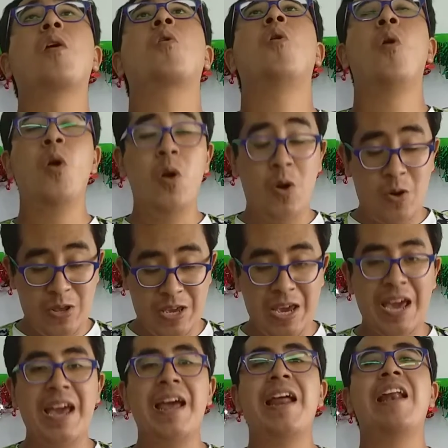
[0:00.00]
Color
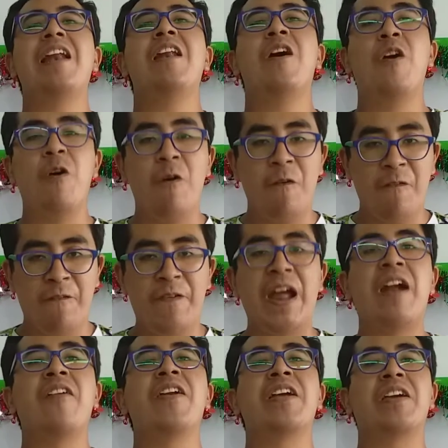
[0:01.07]
yellow.
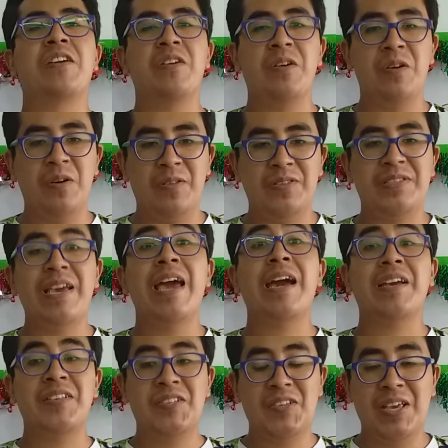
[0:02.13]
Very good.
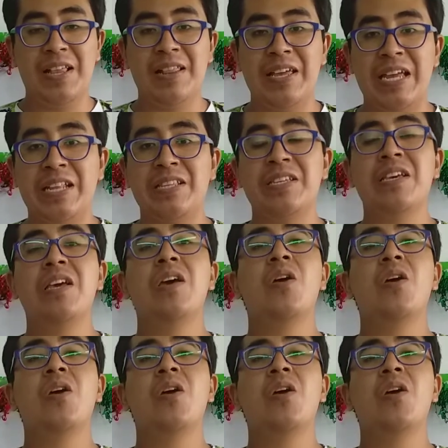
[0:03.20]
Excellent.